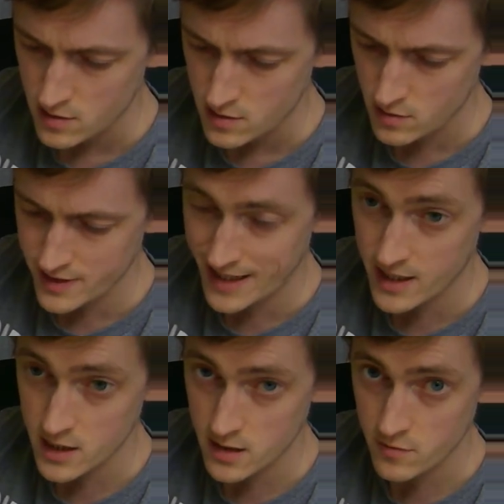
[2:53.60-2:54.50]
not the
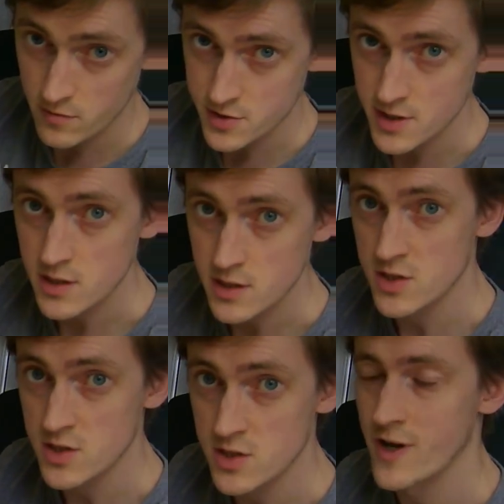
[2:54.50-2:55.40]
angular velocity, just
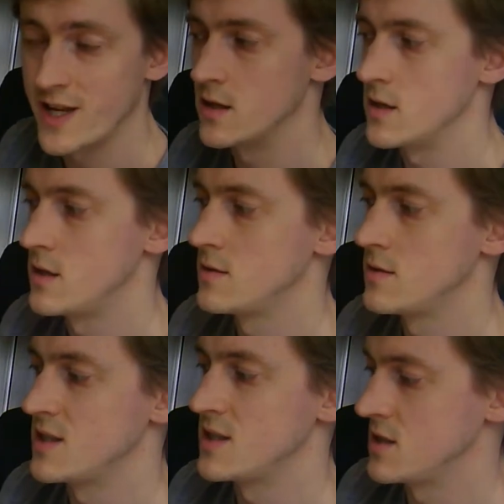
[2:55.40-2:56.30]
the regular
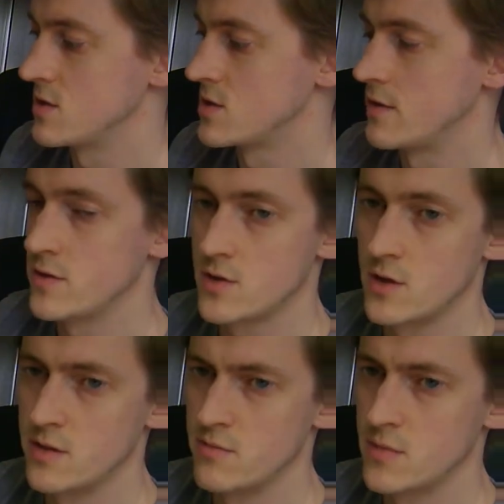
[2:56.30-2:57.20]
distance over
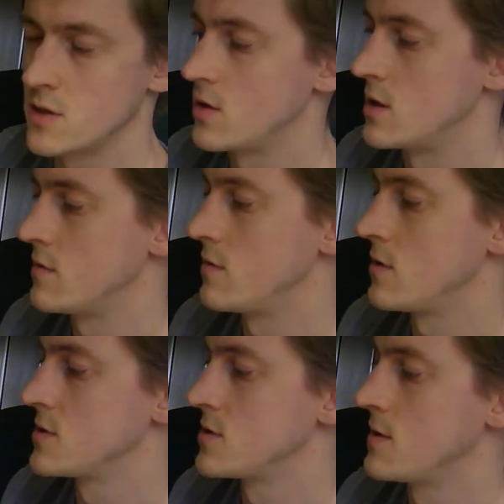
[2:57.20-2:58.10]
time kind of
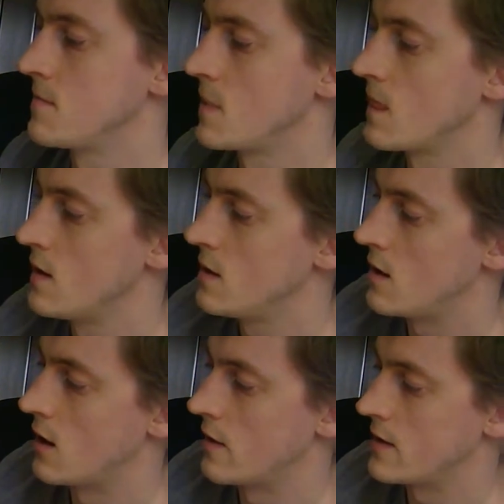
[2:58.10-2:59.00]
velocity.
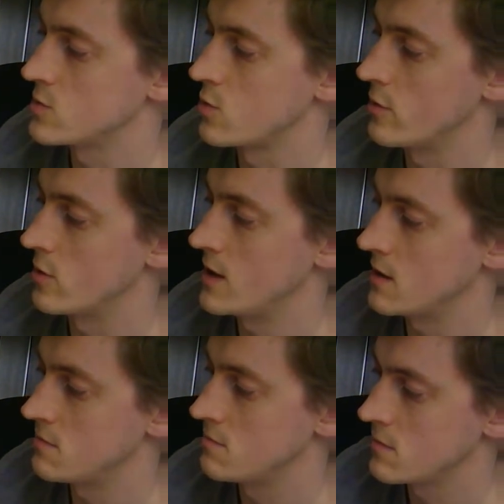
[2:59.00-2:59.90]
Uh, and that's what we've got
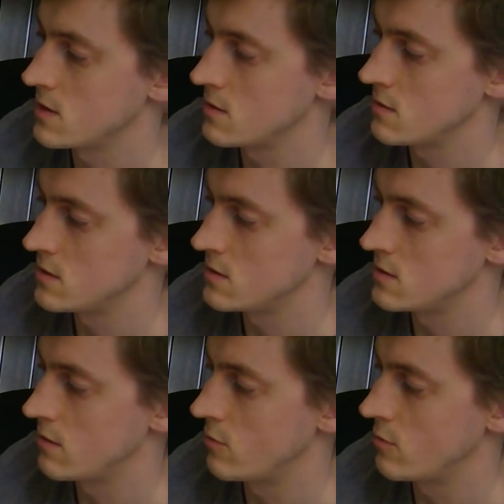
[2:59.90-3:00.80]
here.
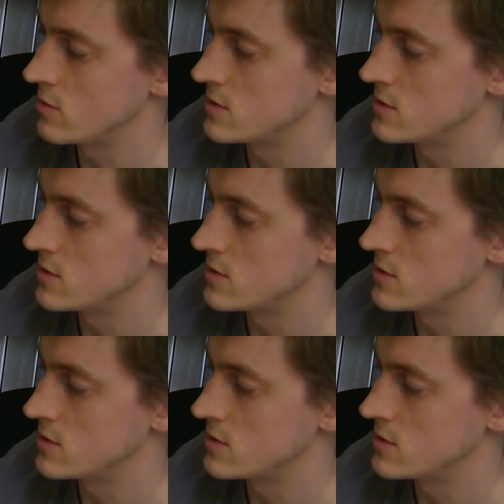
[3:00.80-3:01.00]
We've got